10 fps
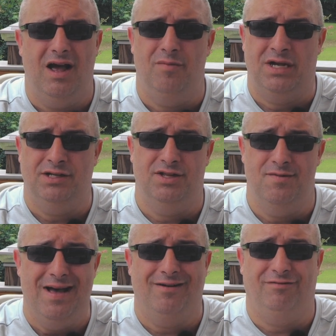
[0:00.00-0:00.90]
because of the
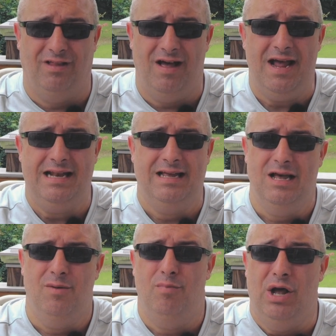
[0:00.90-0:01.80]
amount of light.
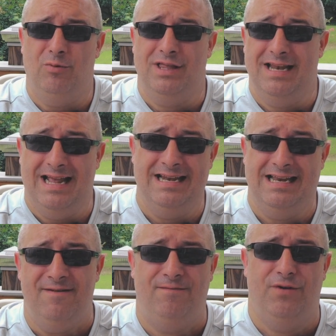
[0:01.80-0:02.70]
But with an
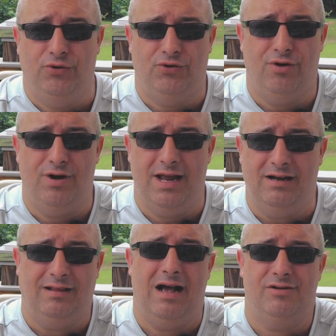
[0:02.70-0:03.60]
ND filter, it
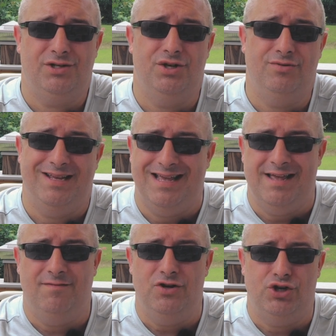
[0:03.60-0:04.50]
allows you to
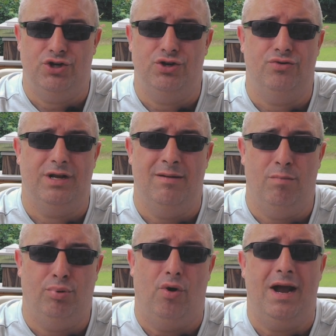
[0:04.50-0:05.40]
even shoot
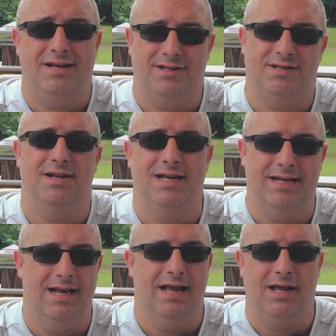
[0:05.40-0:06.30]
in bright sunny
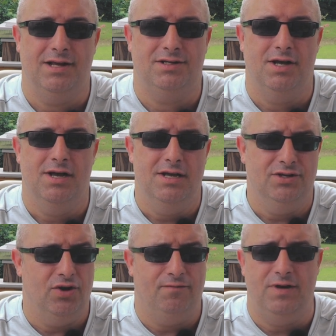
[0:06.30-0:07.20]
days.
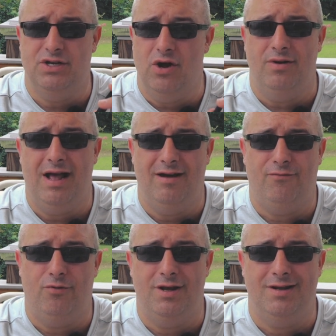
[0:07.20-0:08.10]
So if you don't have
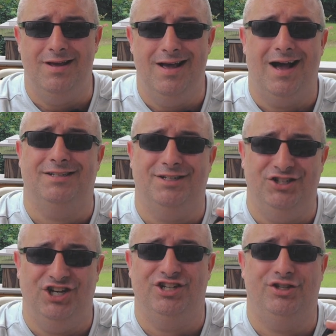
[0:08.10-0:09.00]
one, I
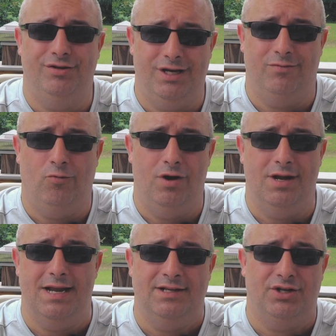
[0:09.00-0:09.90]
suggest you get
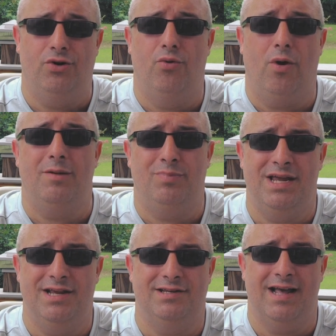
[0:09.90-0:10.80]
one. It's a great
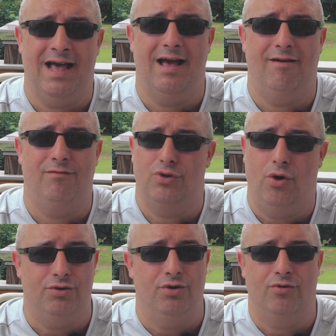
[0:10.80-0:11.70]
piece to have with all your